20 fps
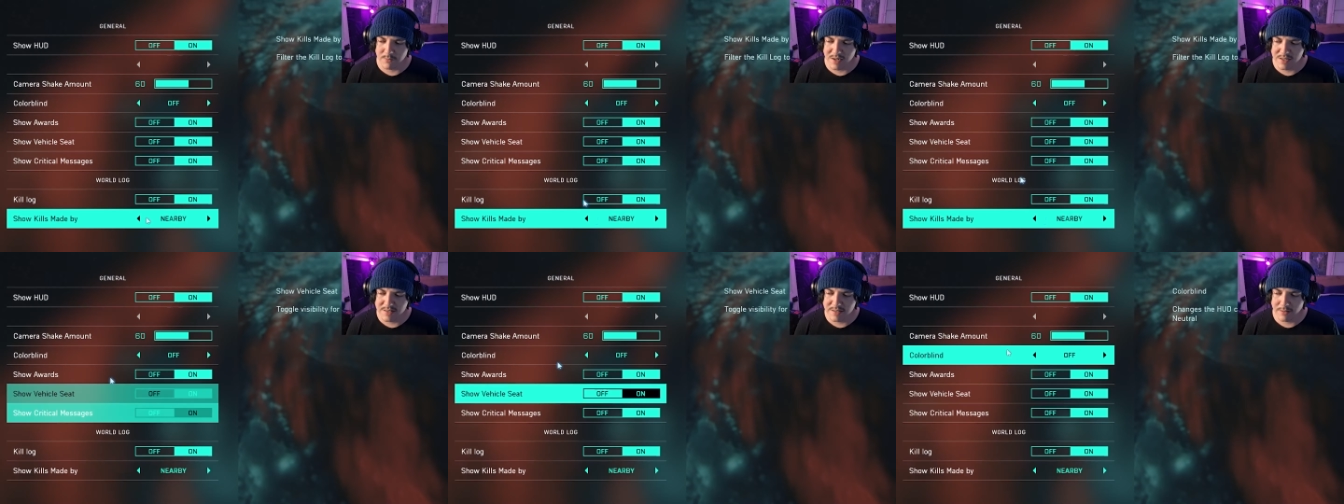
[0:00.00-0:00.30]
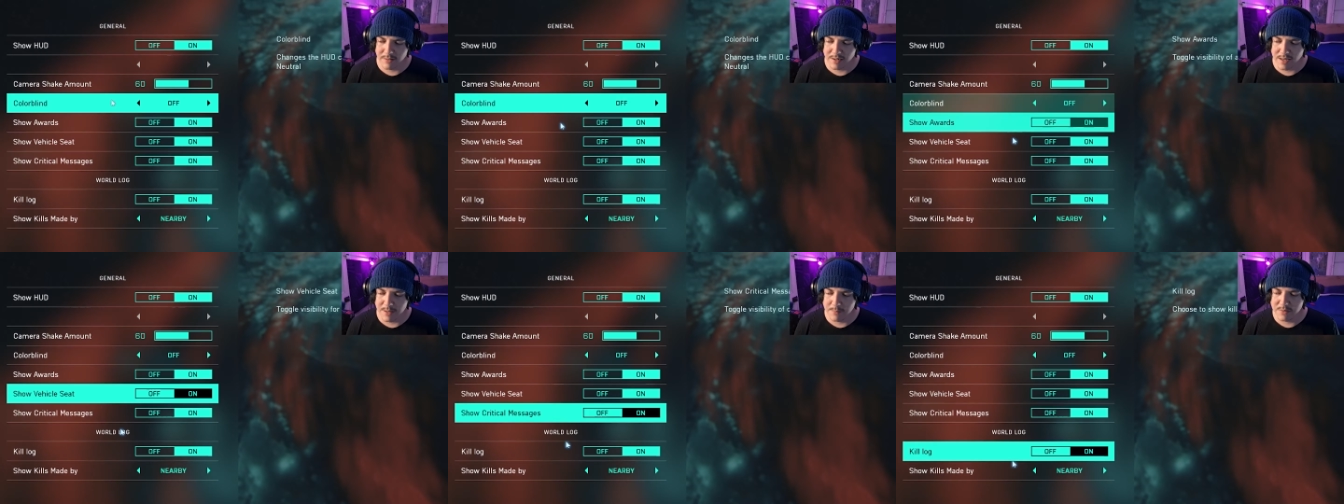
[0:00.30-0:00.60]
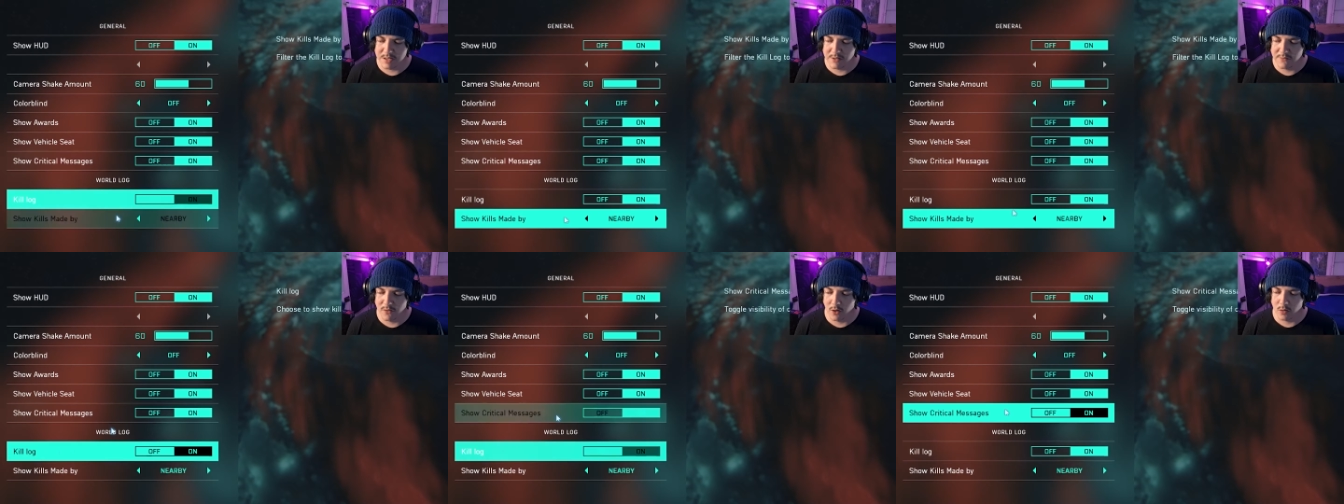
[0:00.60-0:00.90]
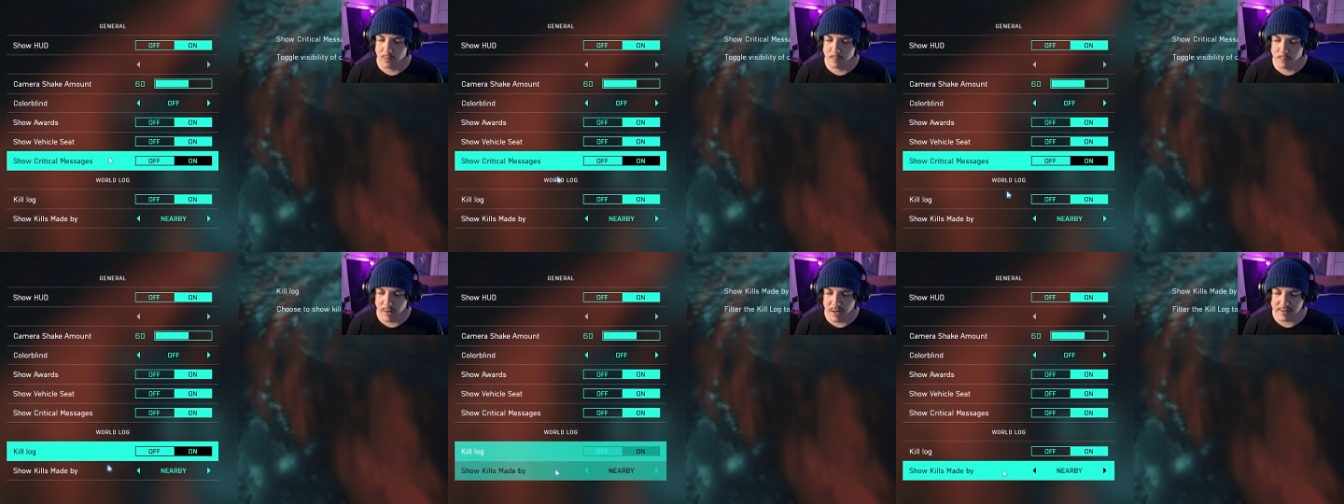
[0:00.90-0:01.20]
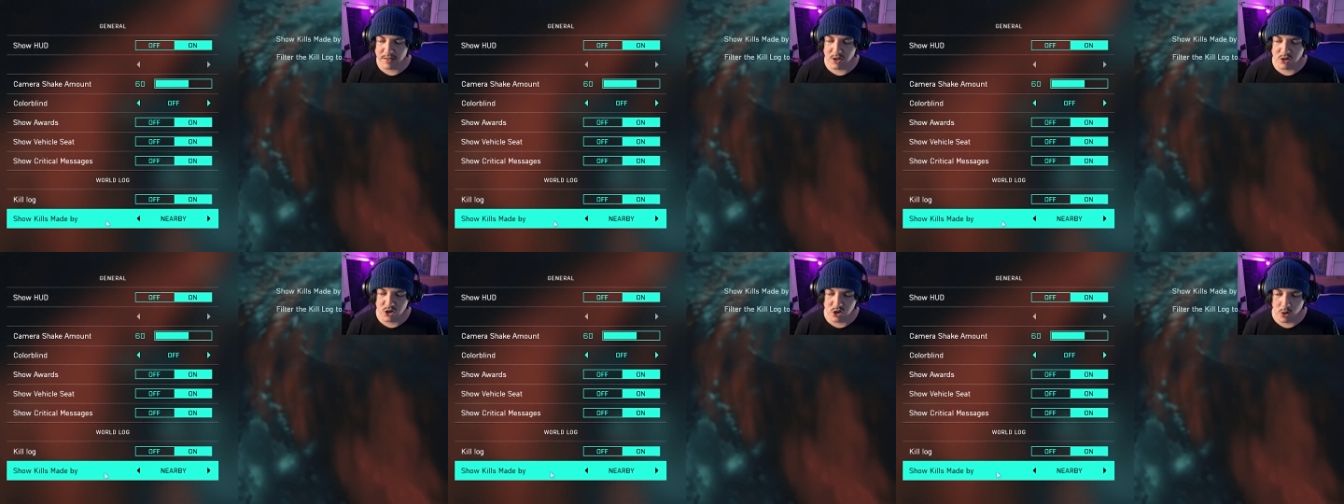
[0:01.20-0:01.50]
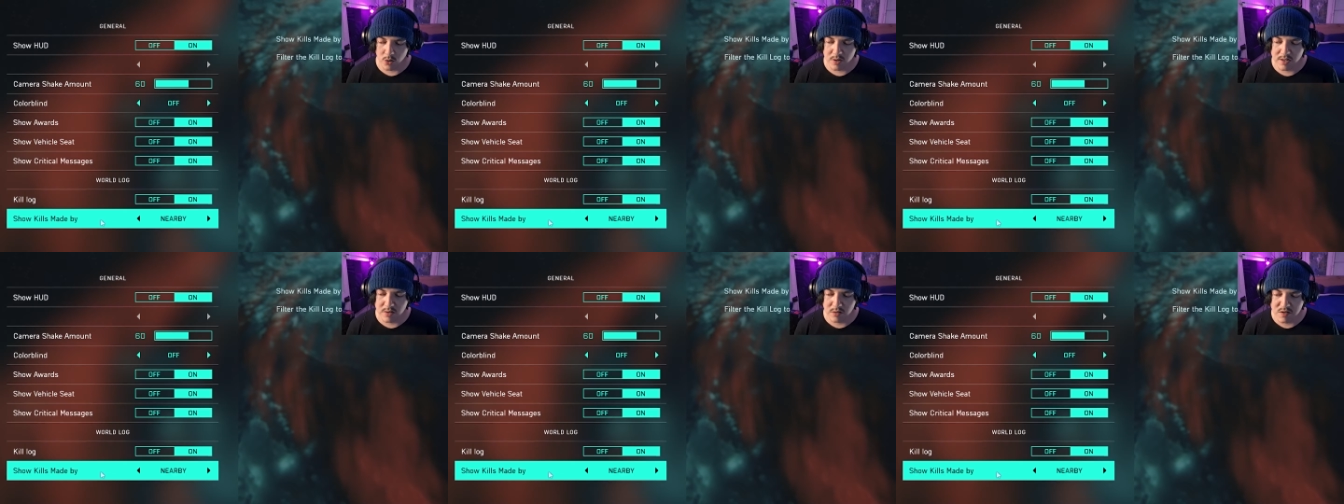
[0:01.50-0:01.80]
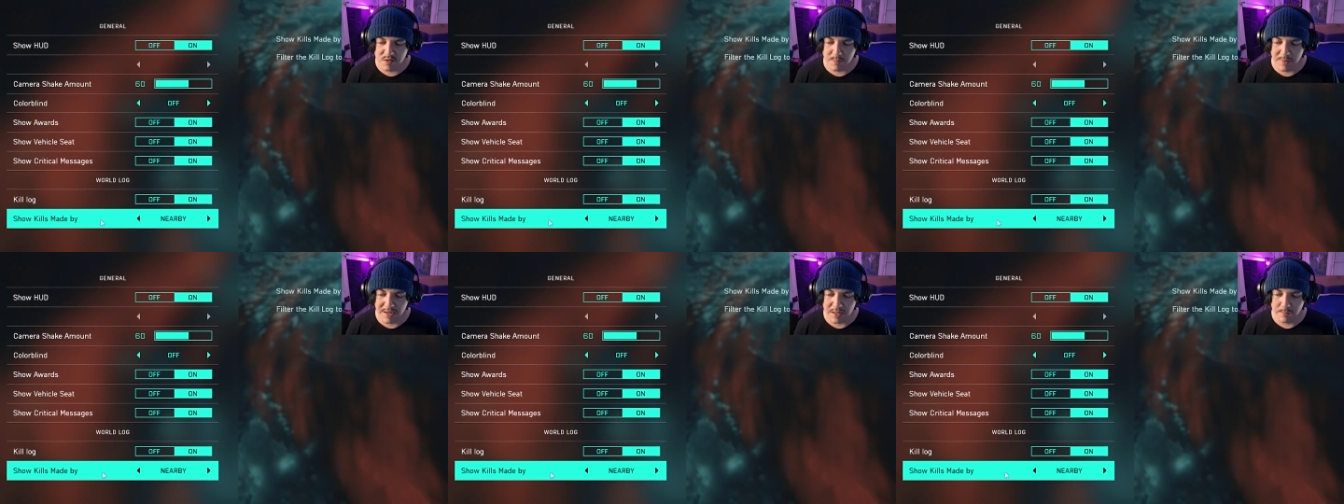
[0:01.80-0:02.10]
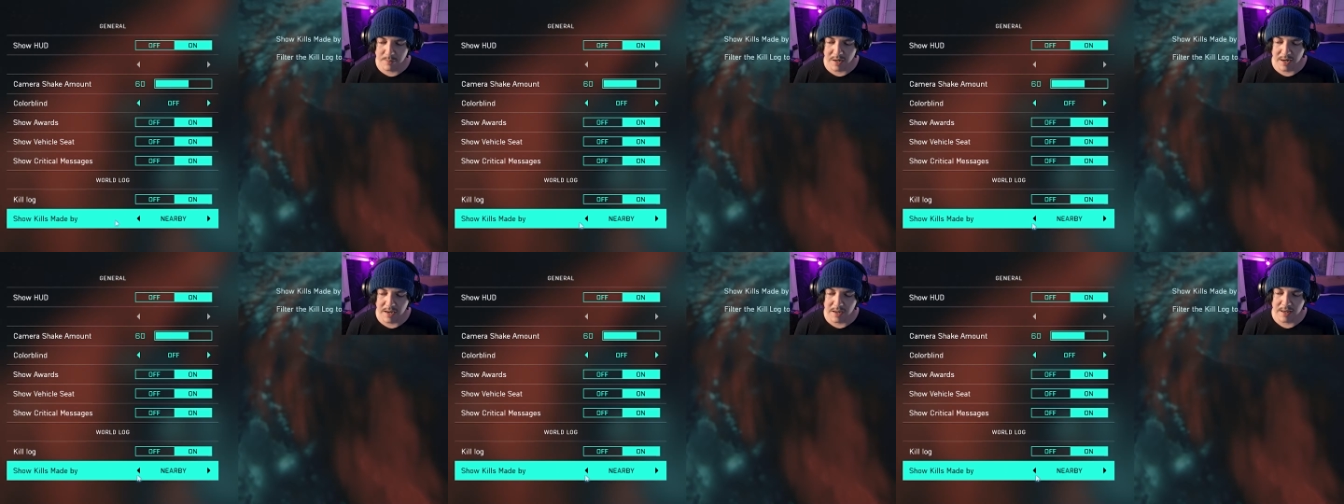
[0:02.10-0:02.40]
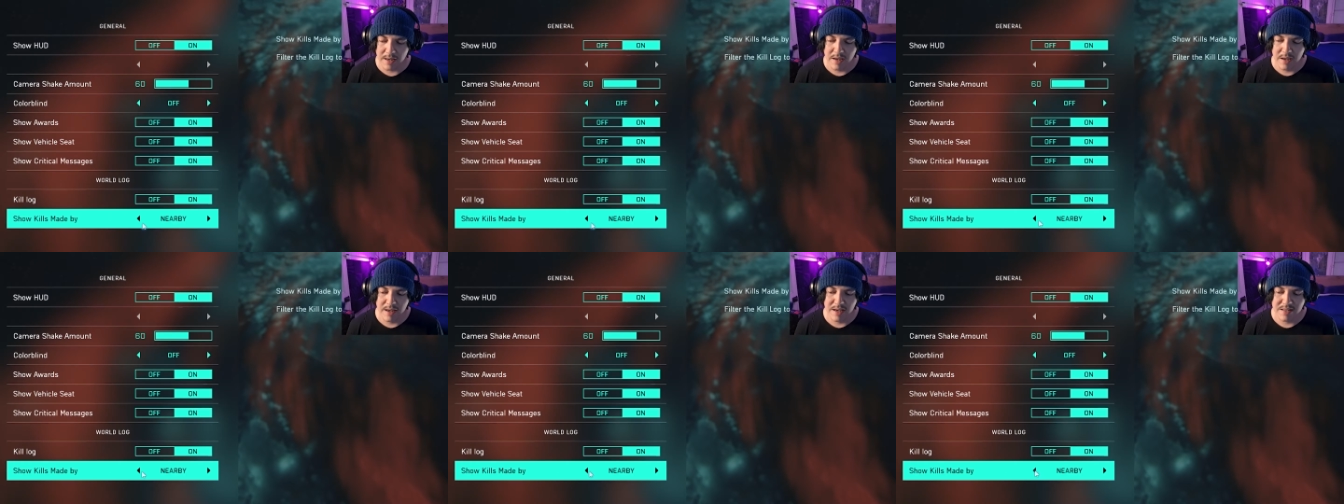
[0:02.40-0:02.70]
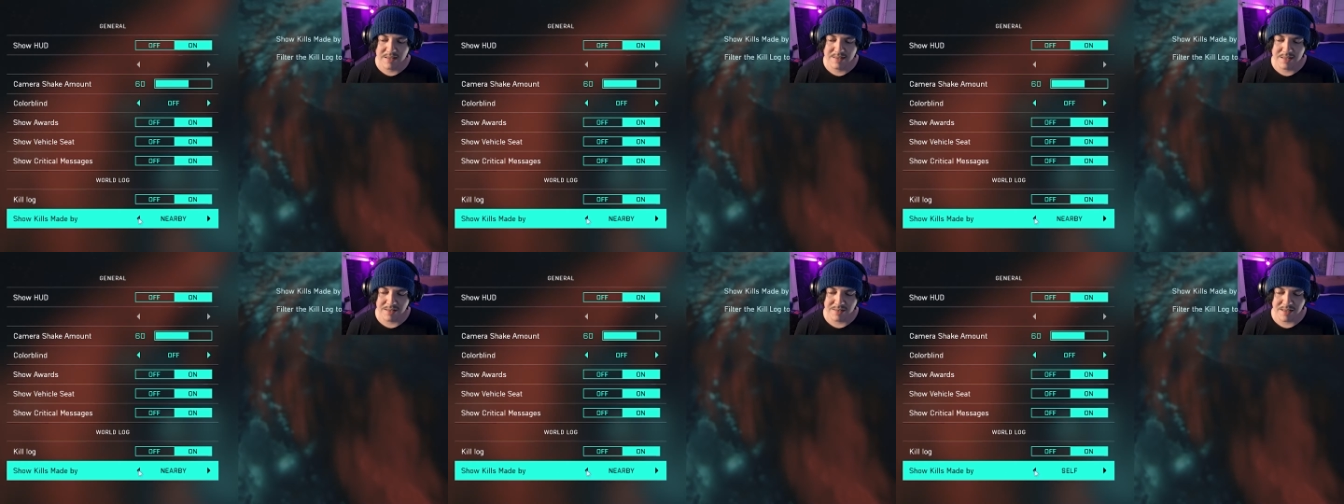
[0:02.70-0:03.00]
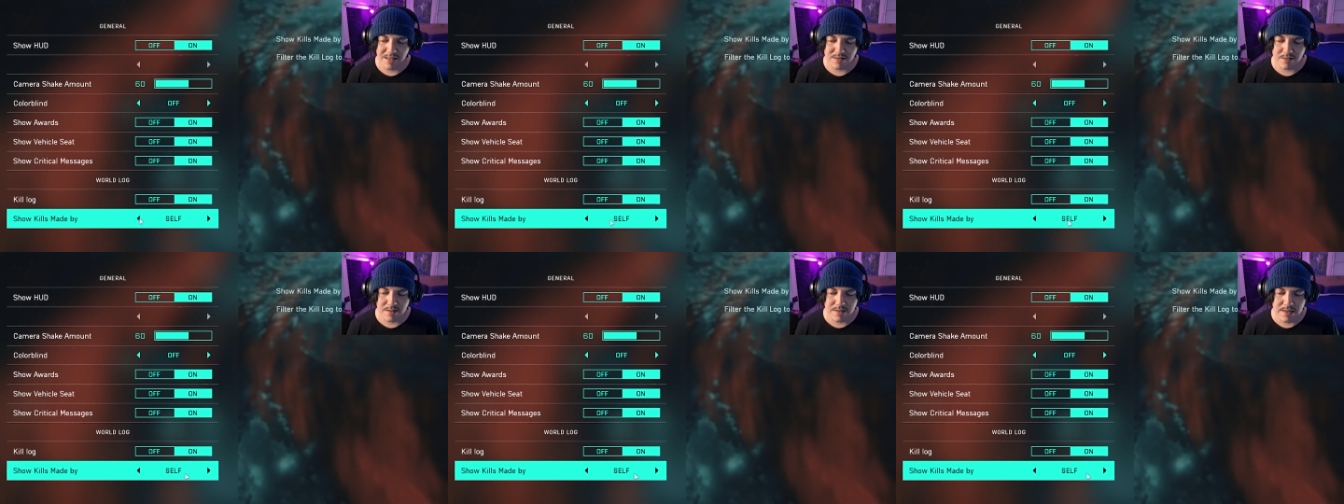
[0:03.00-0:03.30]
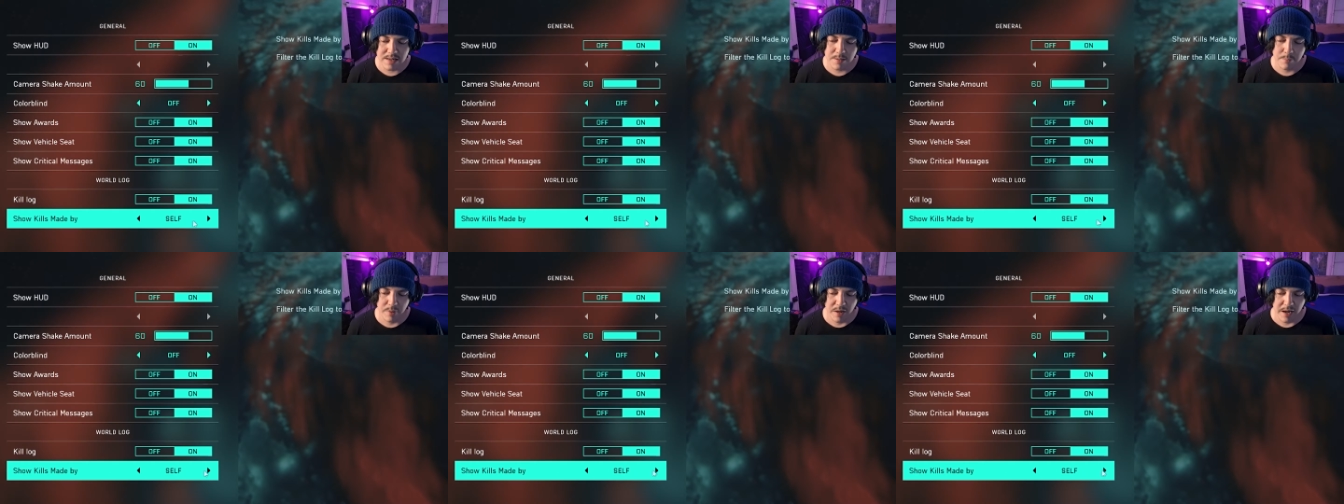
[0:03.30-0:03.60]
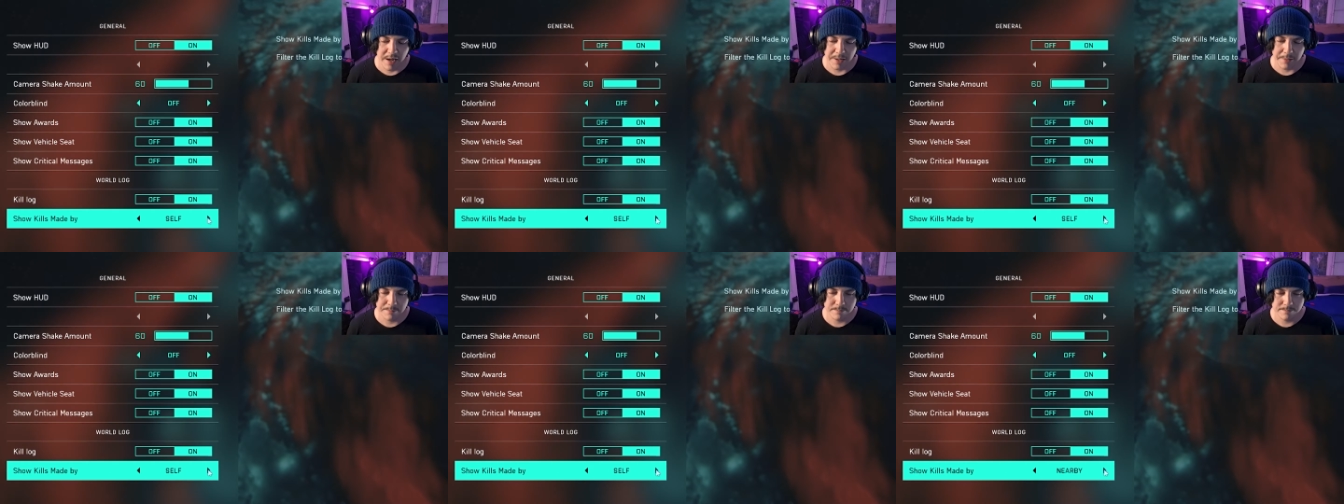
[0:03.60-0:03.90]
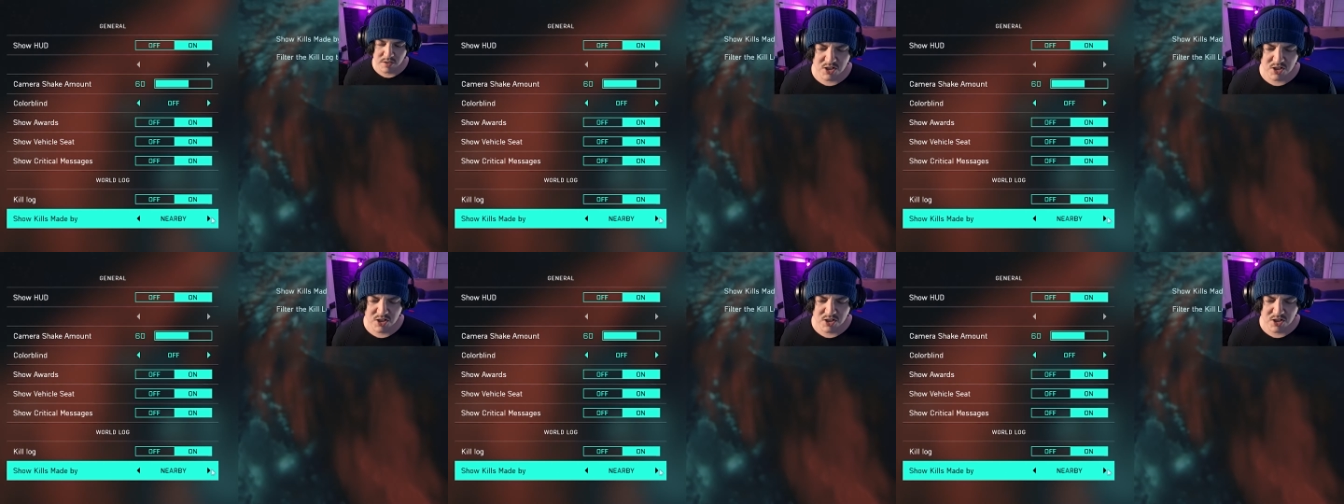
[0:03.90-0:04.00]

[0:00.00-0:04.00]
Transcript: the rest here I keep default, but show kills made by, set that to nearby.